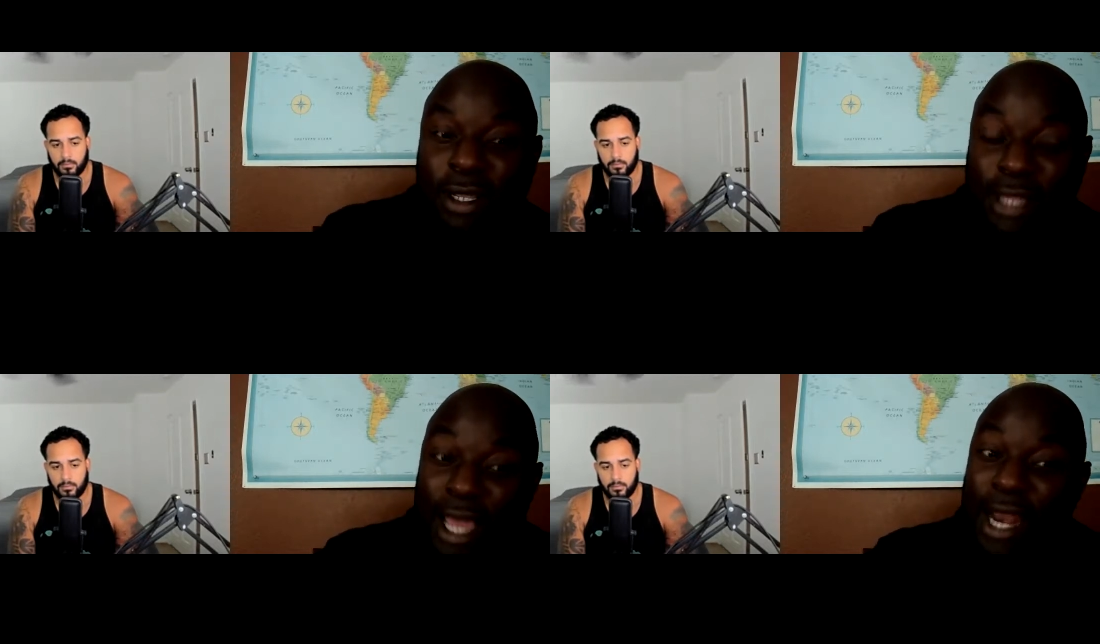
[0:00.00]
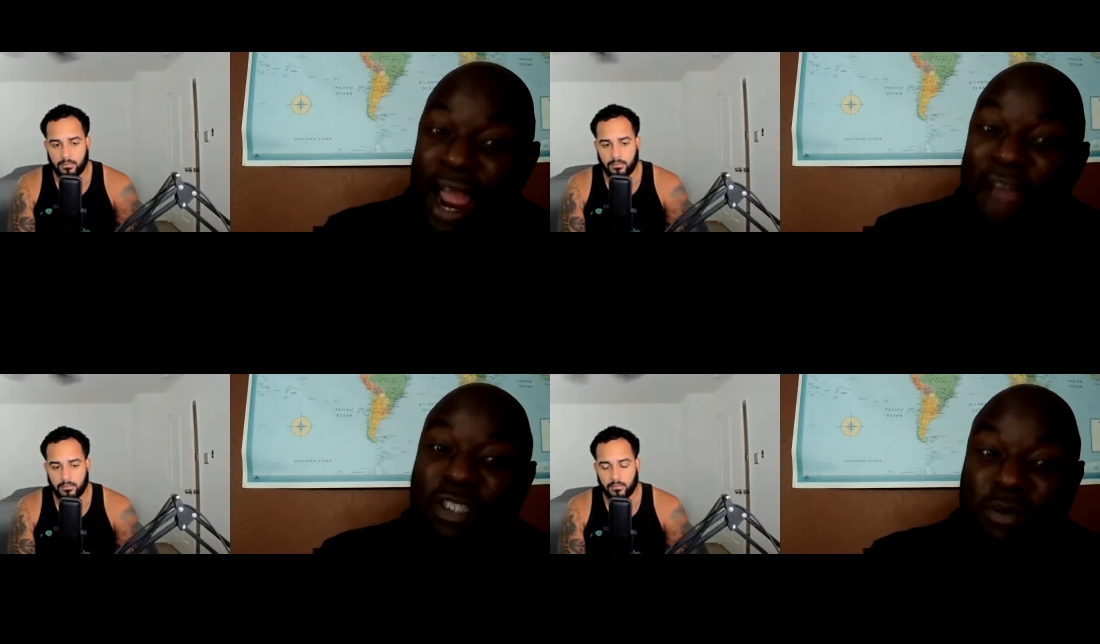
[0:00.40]
Speaker 1: that
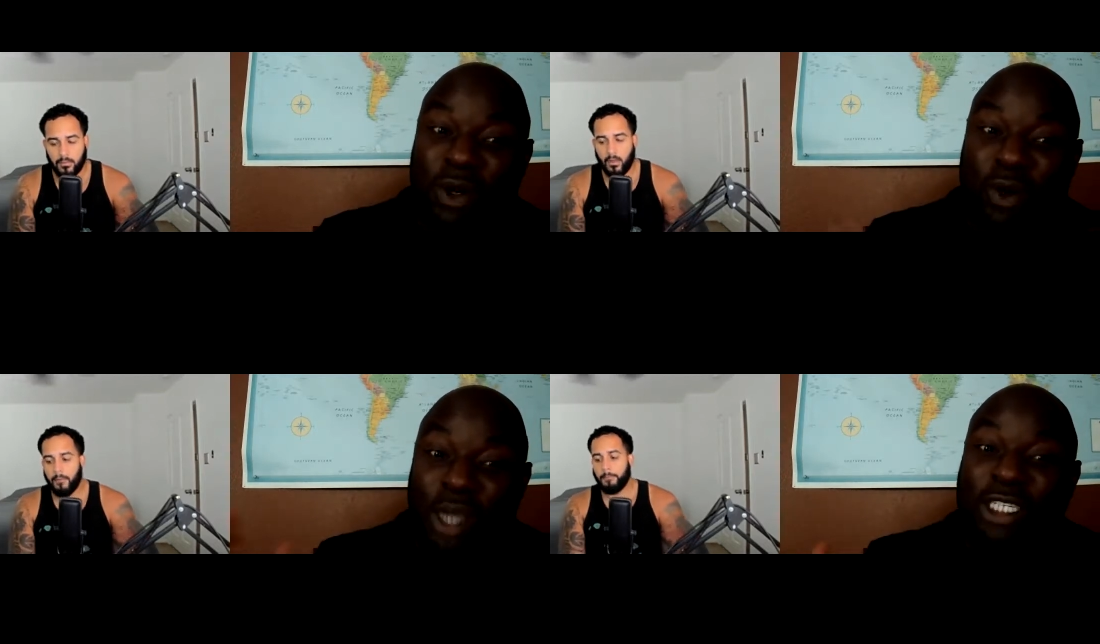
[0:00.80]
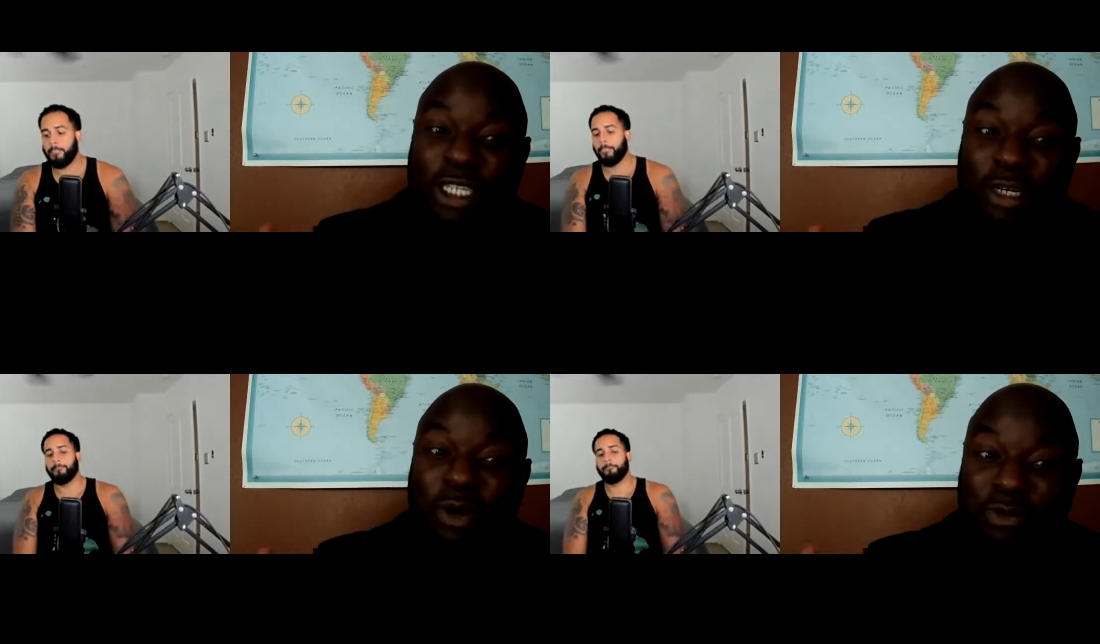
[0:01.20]
have some
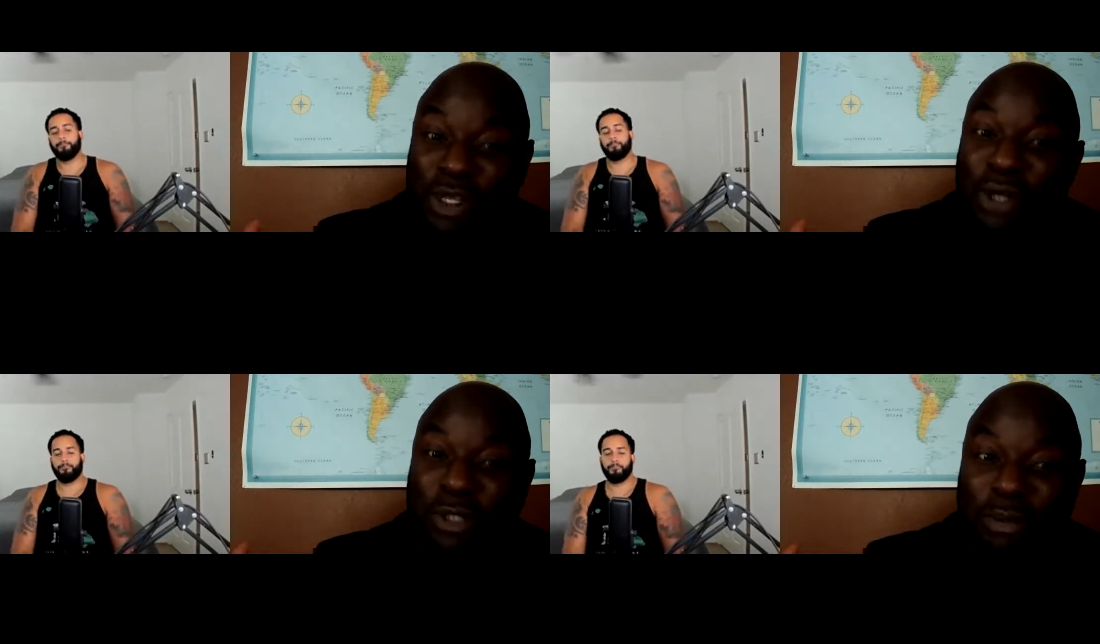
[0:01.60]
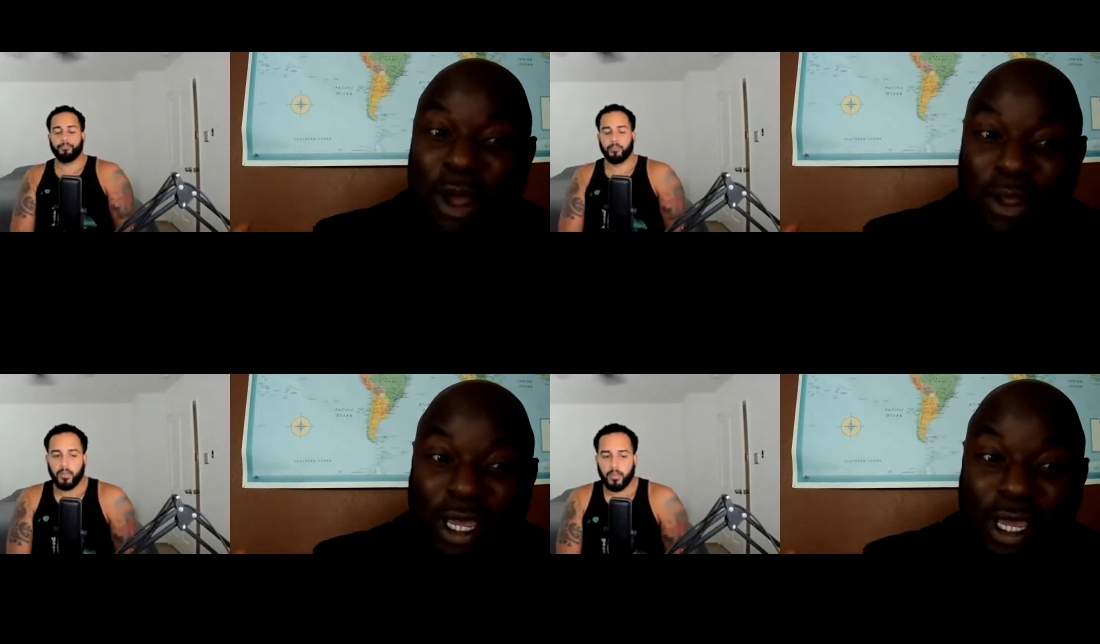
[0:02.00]
questionable views
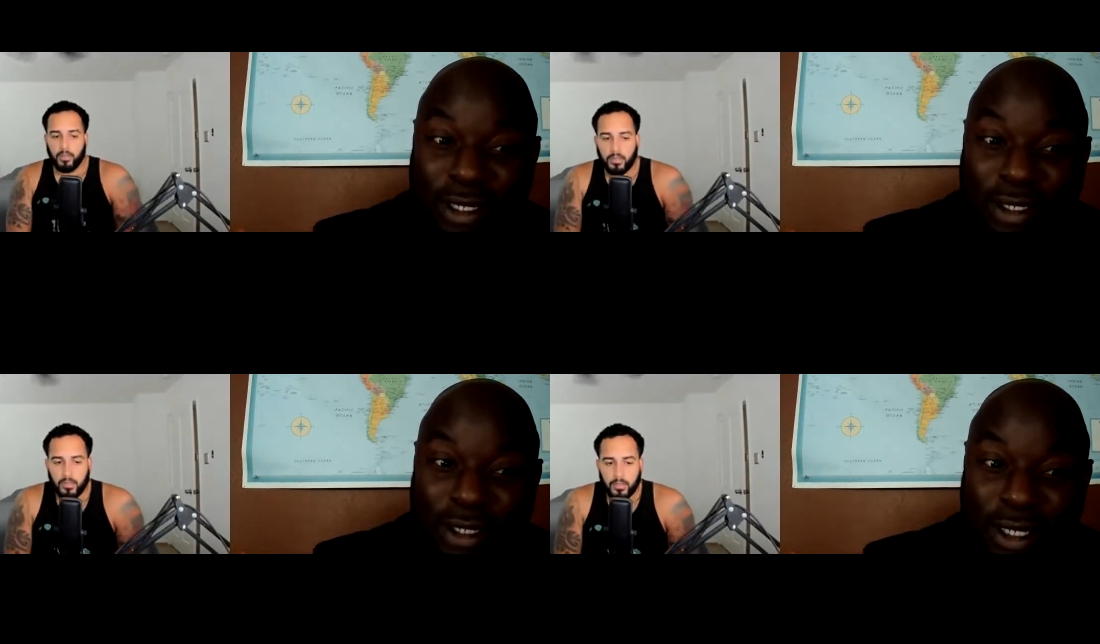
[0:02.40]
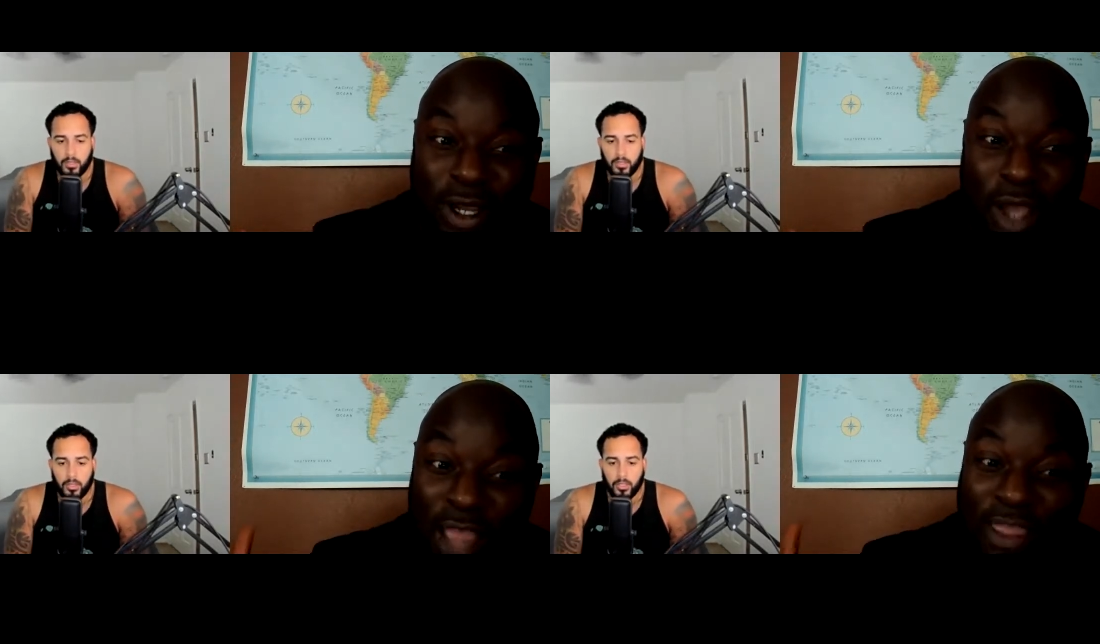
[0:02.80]
about things.
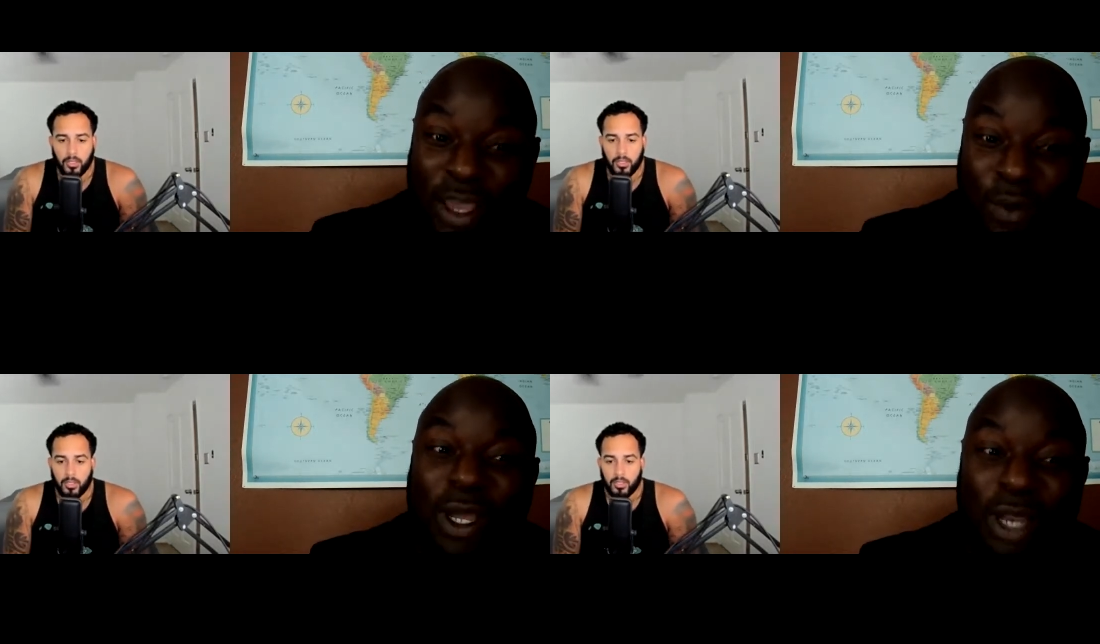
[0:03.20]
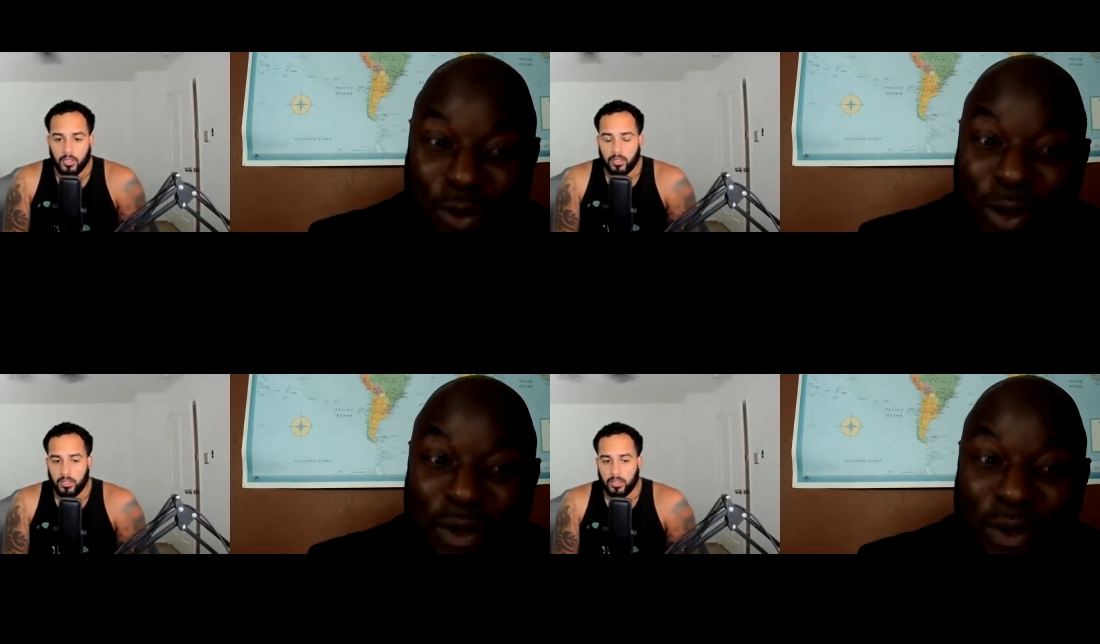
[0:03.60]
I think we could agree